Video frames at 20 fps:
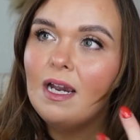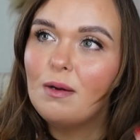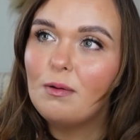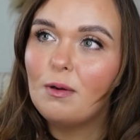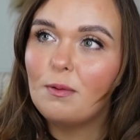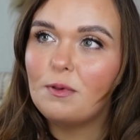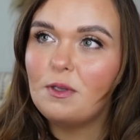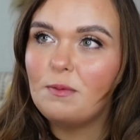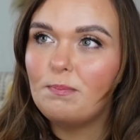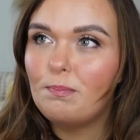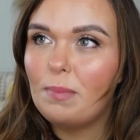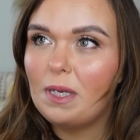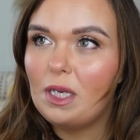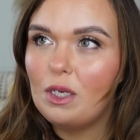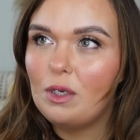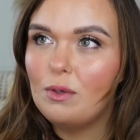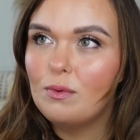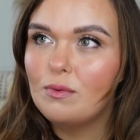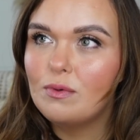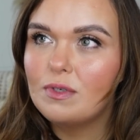probably
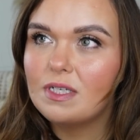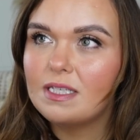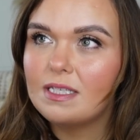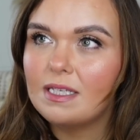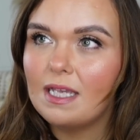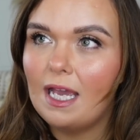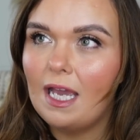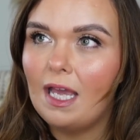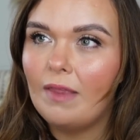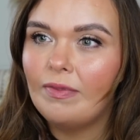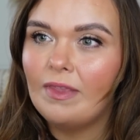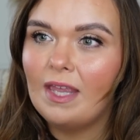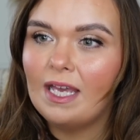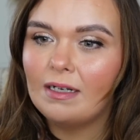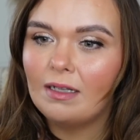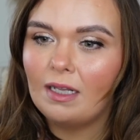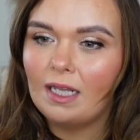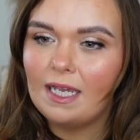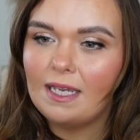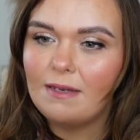boots and then
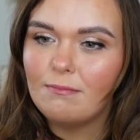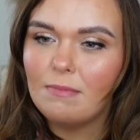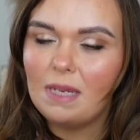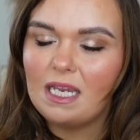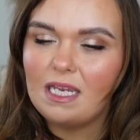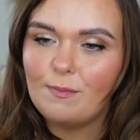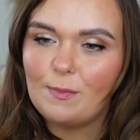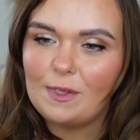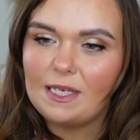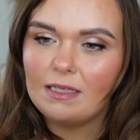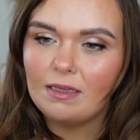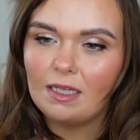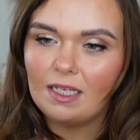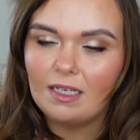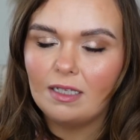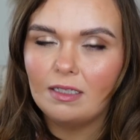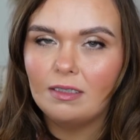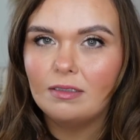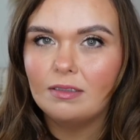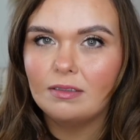like maybe
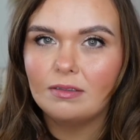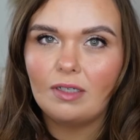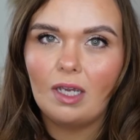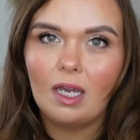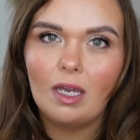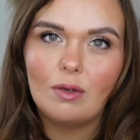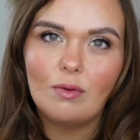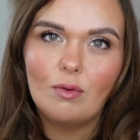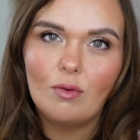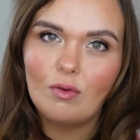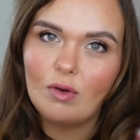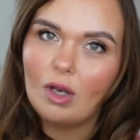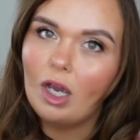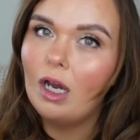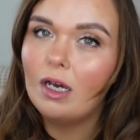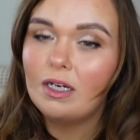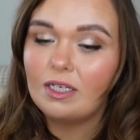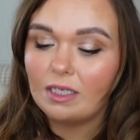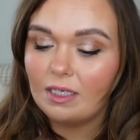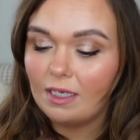like a little coat or
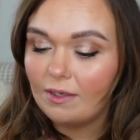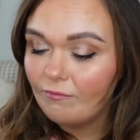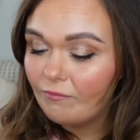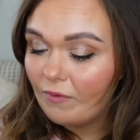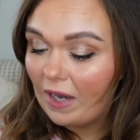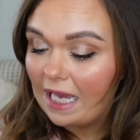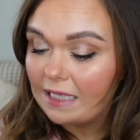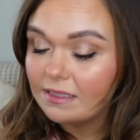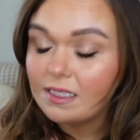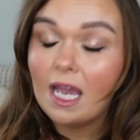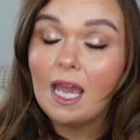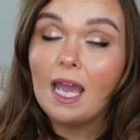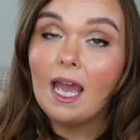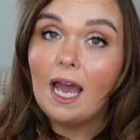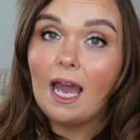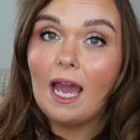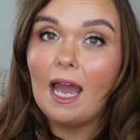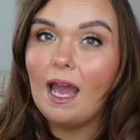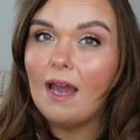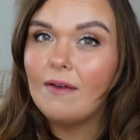cardigan in fact
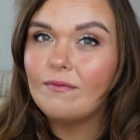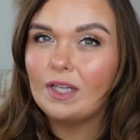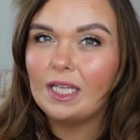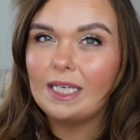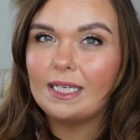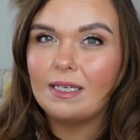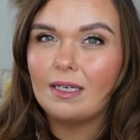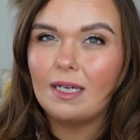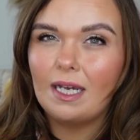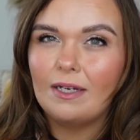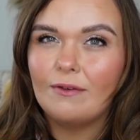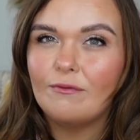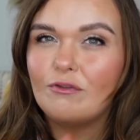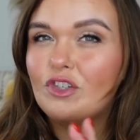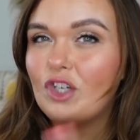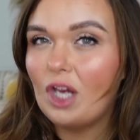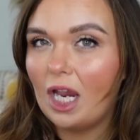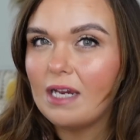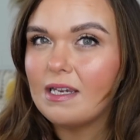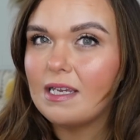i have like a kind of
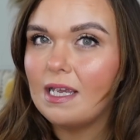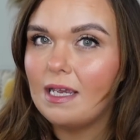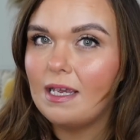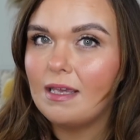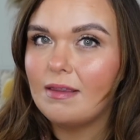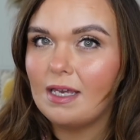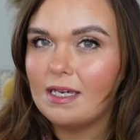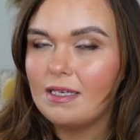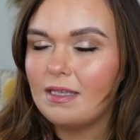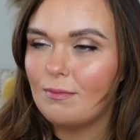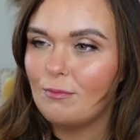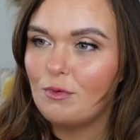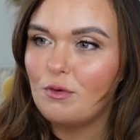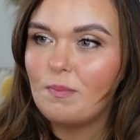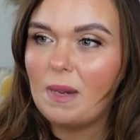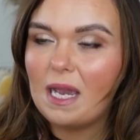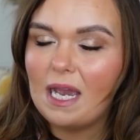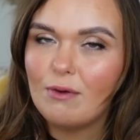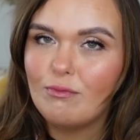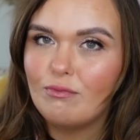jacket that i think would
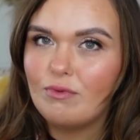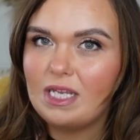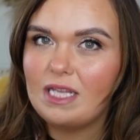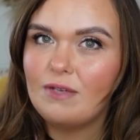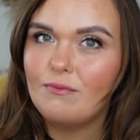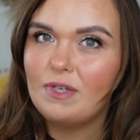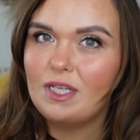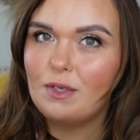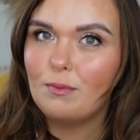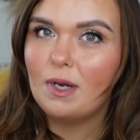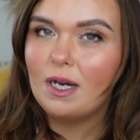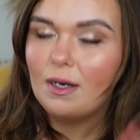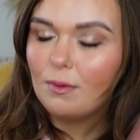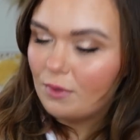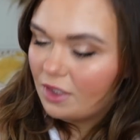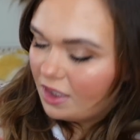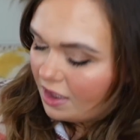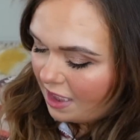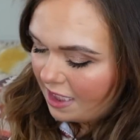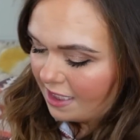pair really really well
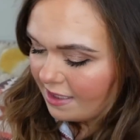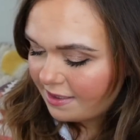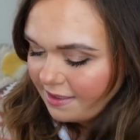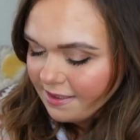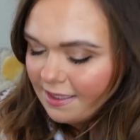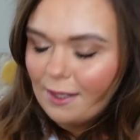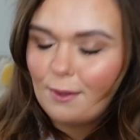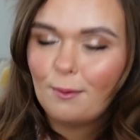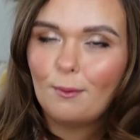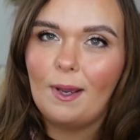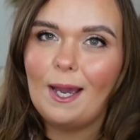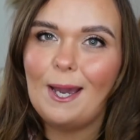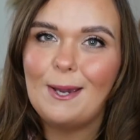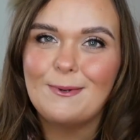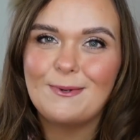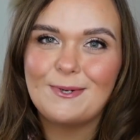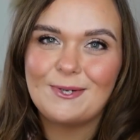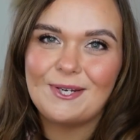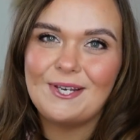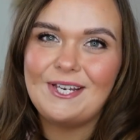with this so i
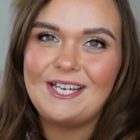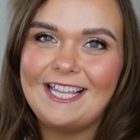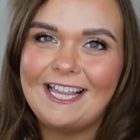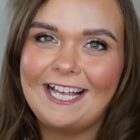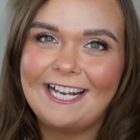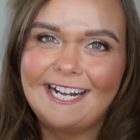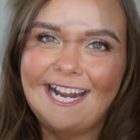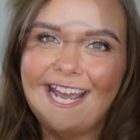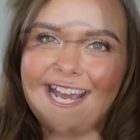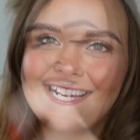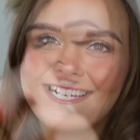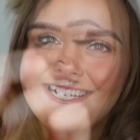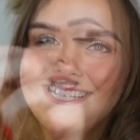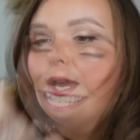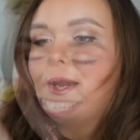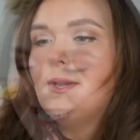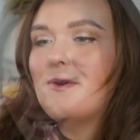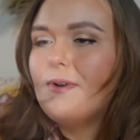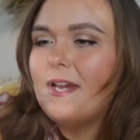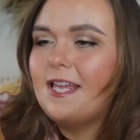will show that next
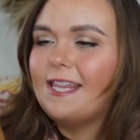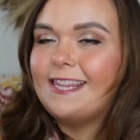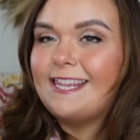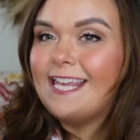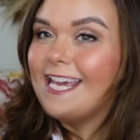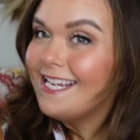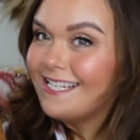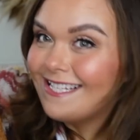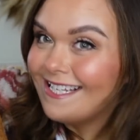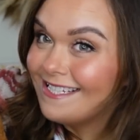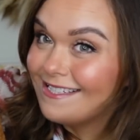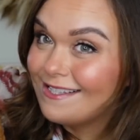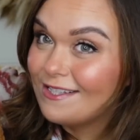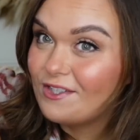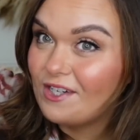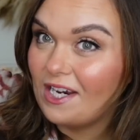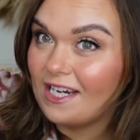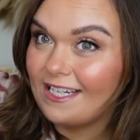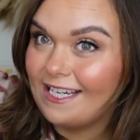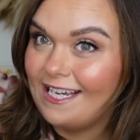so this is the
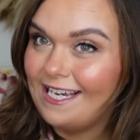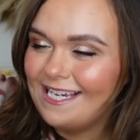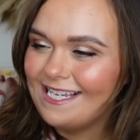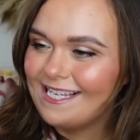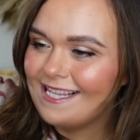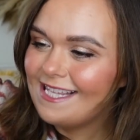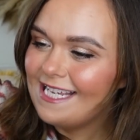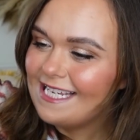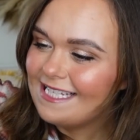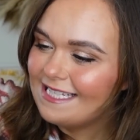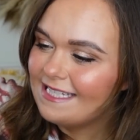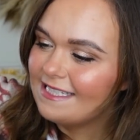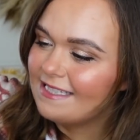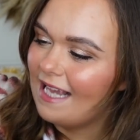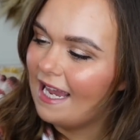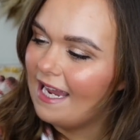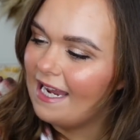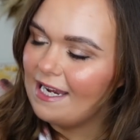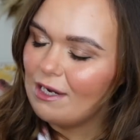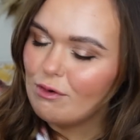jacket this is
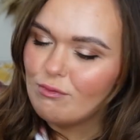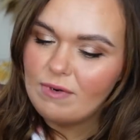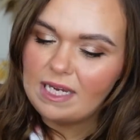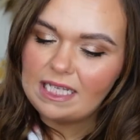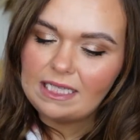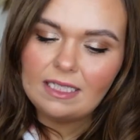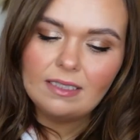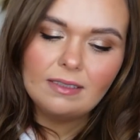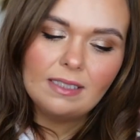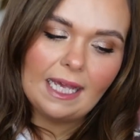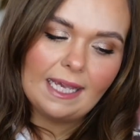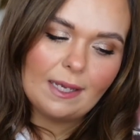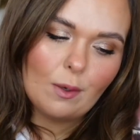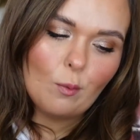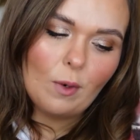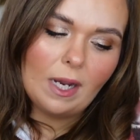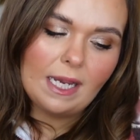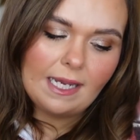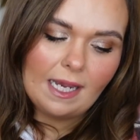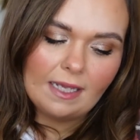a really
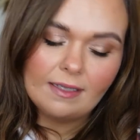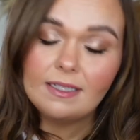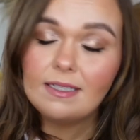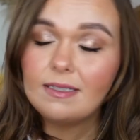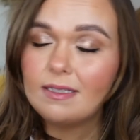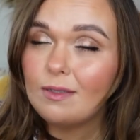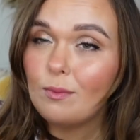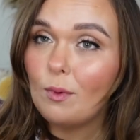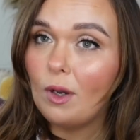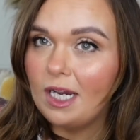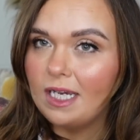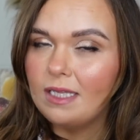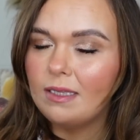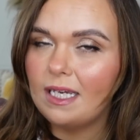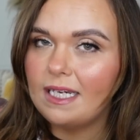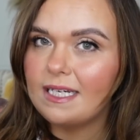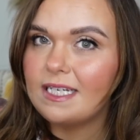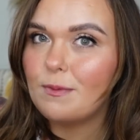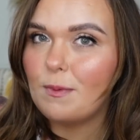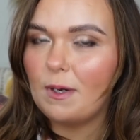lightweight and this is what i
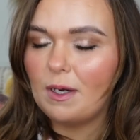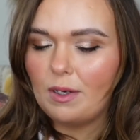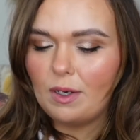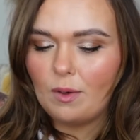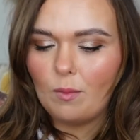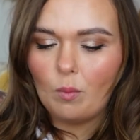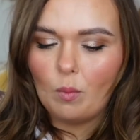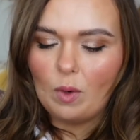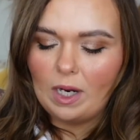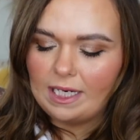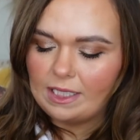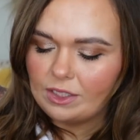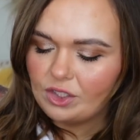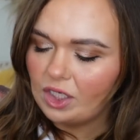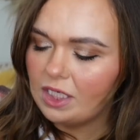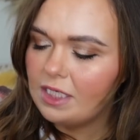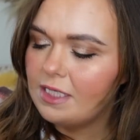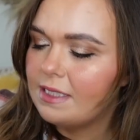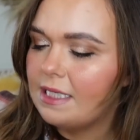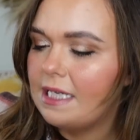liked about it and why i
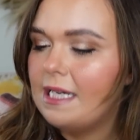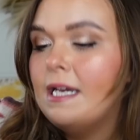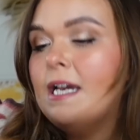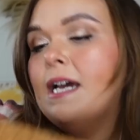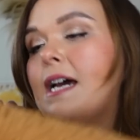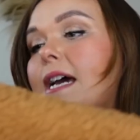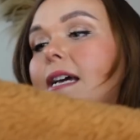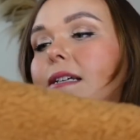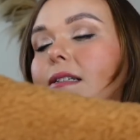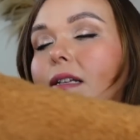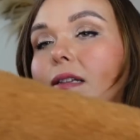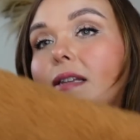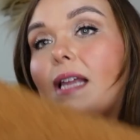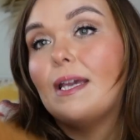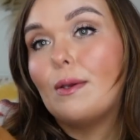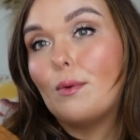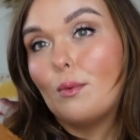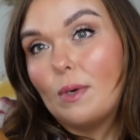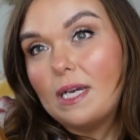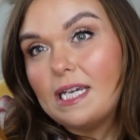chose it it's a
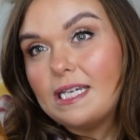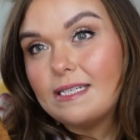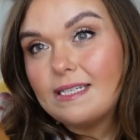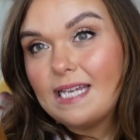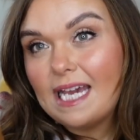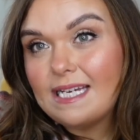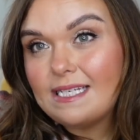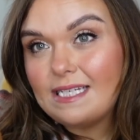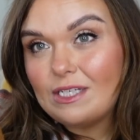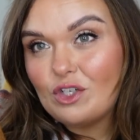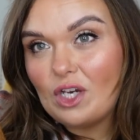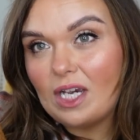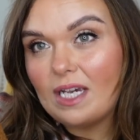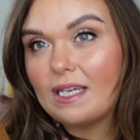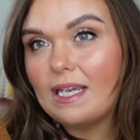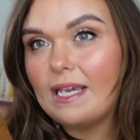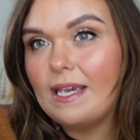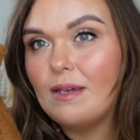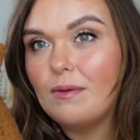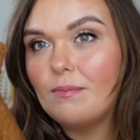lightweight teddy
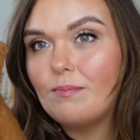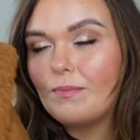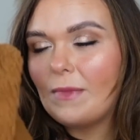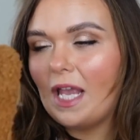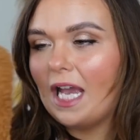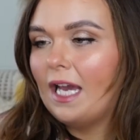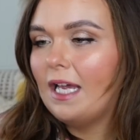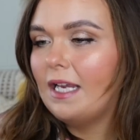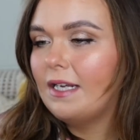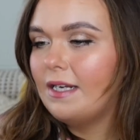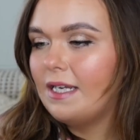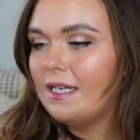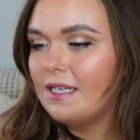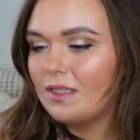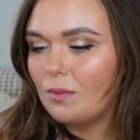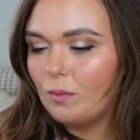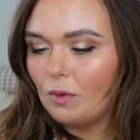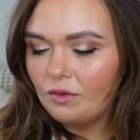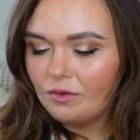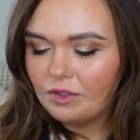jacket and
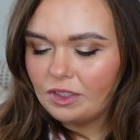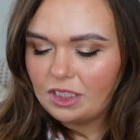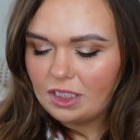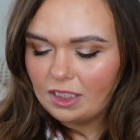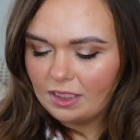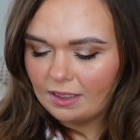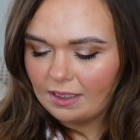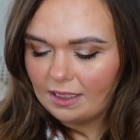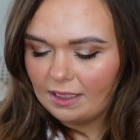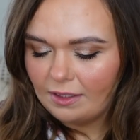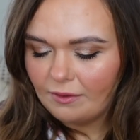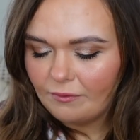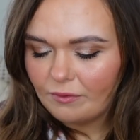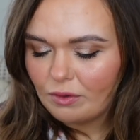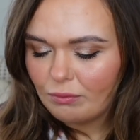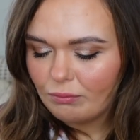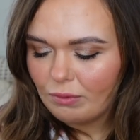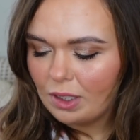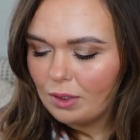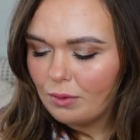it's one that you can kind of
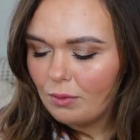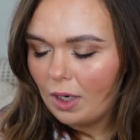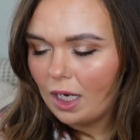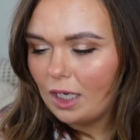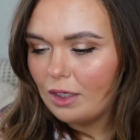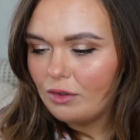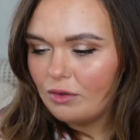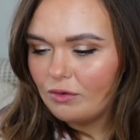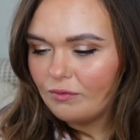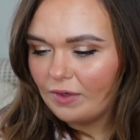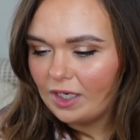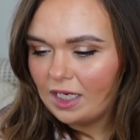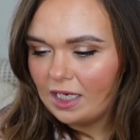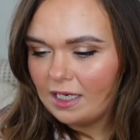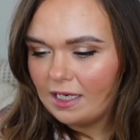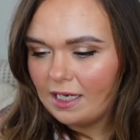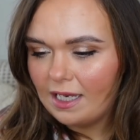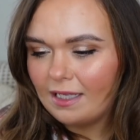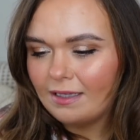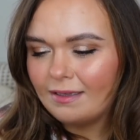throw over
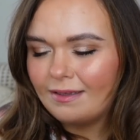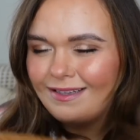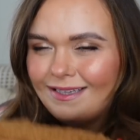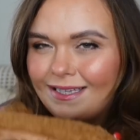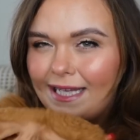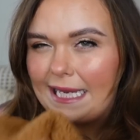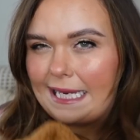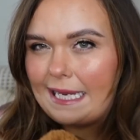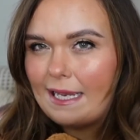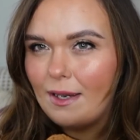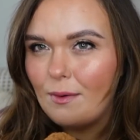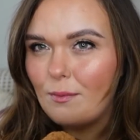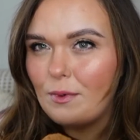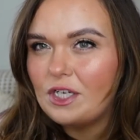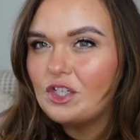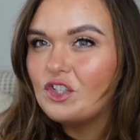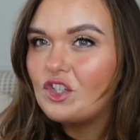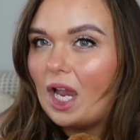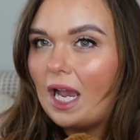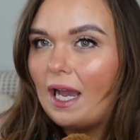and layer
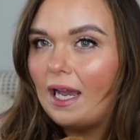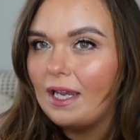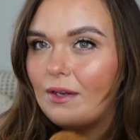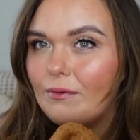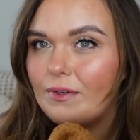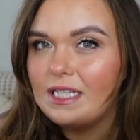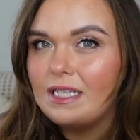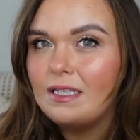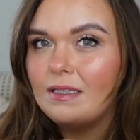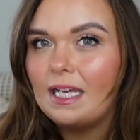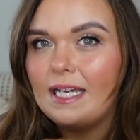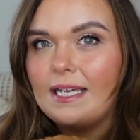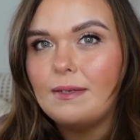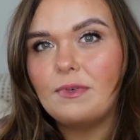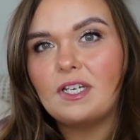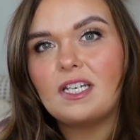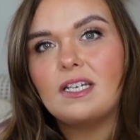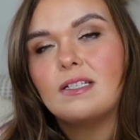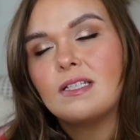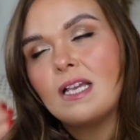which I really like
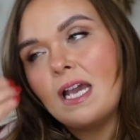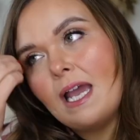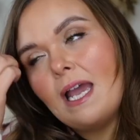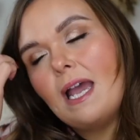because